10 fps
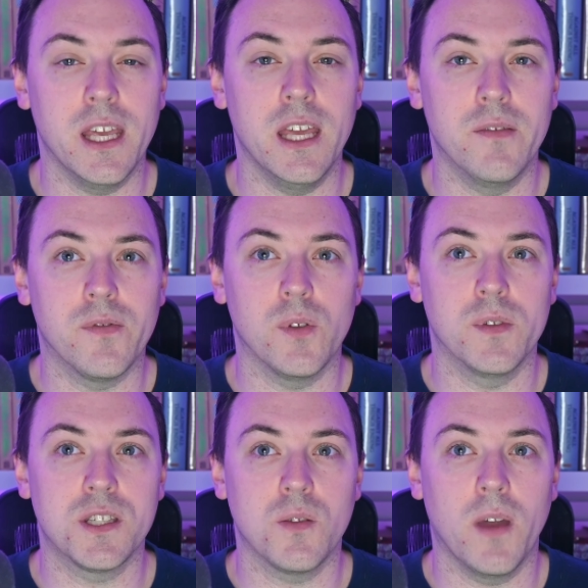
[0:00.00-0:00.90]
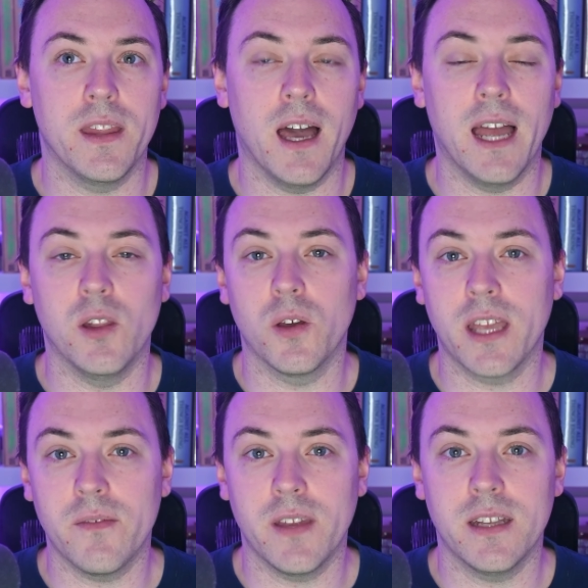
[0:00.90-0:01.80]
influenced the way that I look
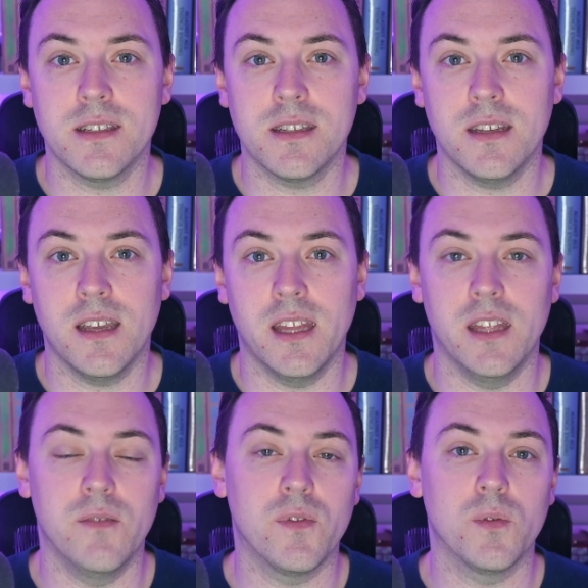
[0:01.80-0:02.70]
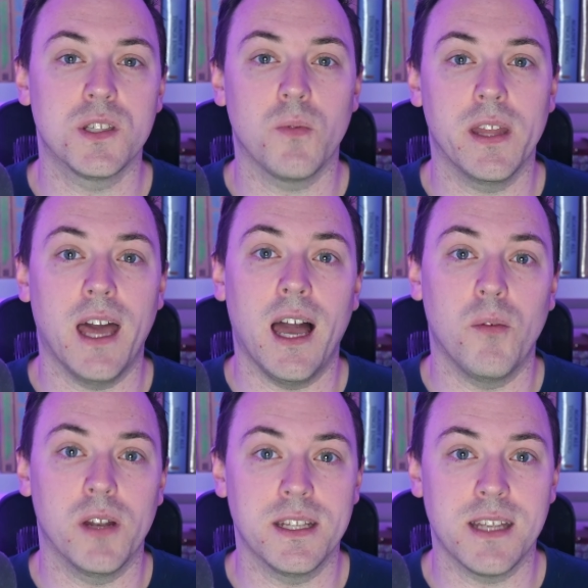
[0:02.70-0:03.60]
at fantasy and that influenced the way that I
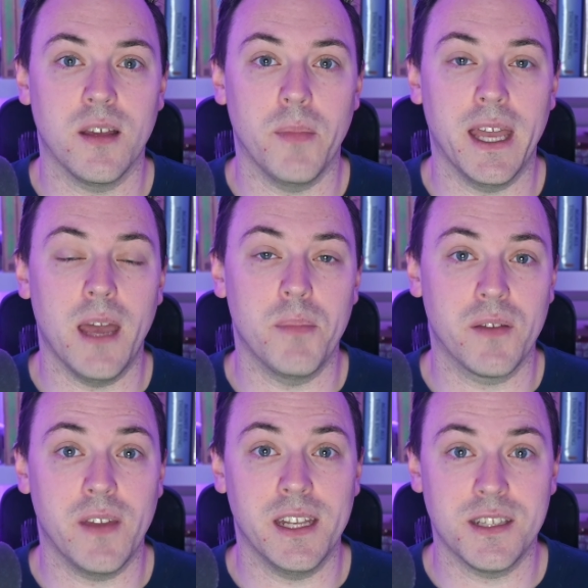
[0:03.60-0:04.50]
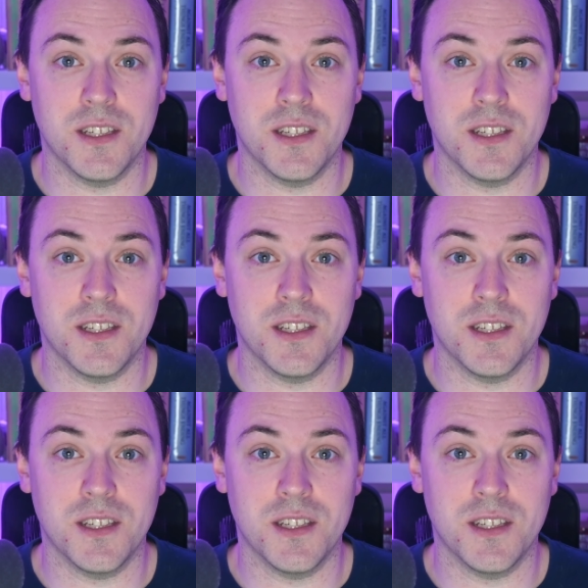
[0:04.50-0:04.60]
want to tell my epic fantasy